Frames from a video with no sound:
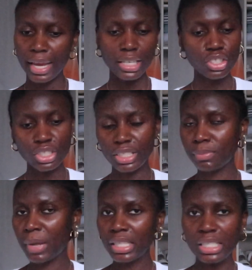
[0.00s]
It's just
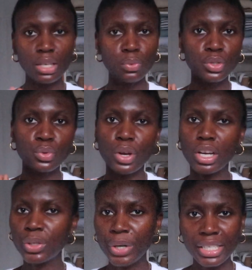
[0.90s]
my skin was going
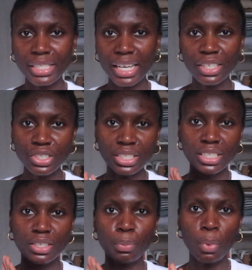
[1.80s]
crazy. I just
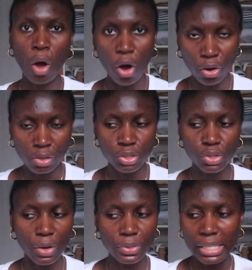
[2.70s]
needed a pause,
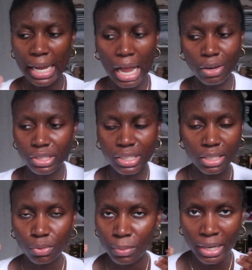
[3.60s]
so I was like, I'll just
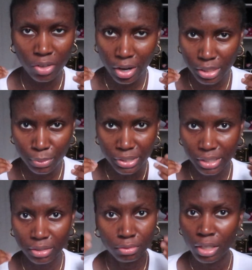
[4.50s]
deal with my dark spots
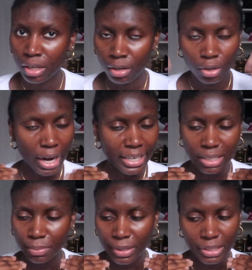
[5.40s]
and
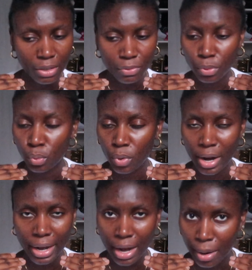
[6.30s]
accept myself for who
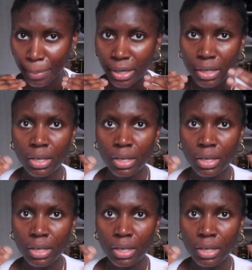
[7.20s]
I am.